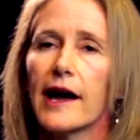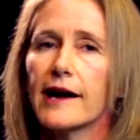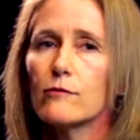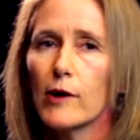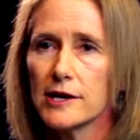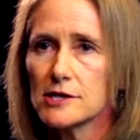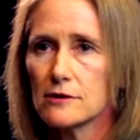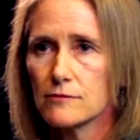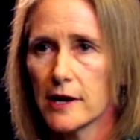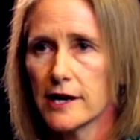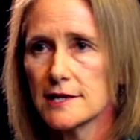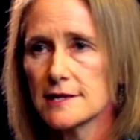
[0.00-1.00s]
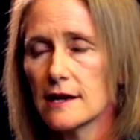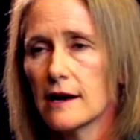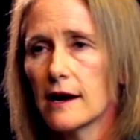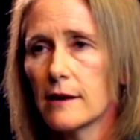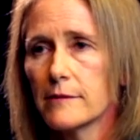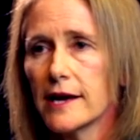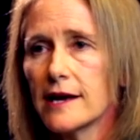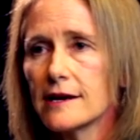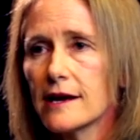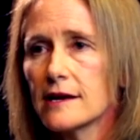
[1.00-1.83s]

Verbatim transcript: I went to Russ um, and,